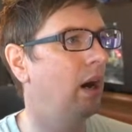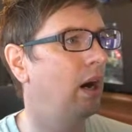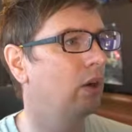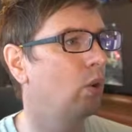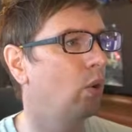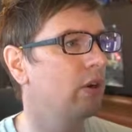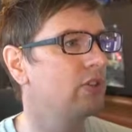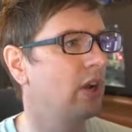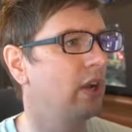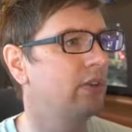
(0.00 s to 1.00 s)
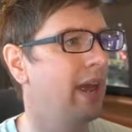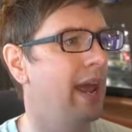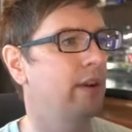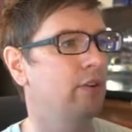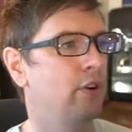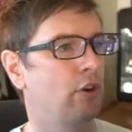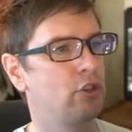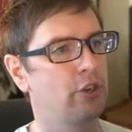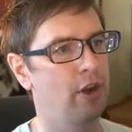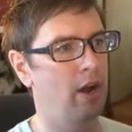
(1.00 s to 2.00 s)
Coruscant, and Nar
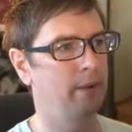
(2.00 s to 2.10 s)
Shaddaa.